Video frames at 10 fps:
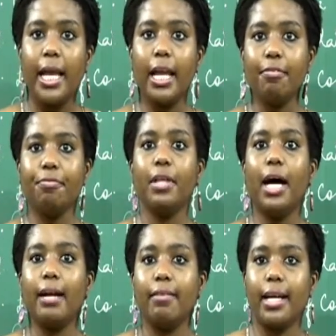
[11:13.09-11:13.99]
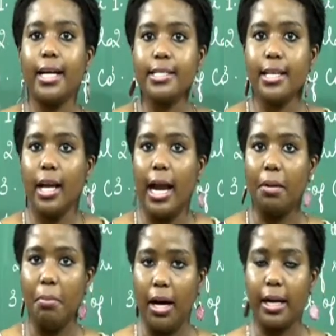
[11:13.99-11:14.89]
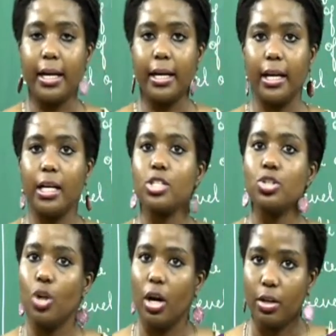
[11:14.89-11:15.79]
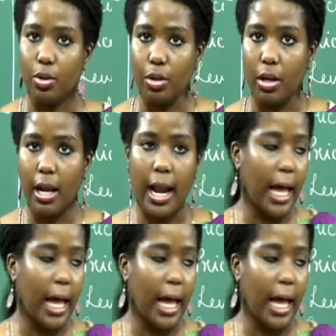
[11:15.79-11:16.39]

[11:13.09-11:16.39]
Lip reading: If the advertising and marketing is not good,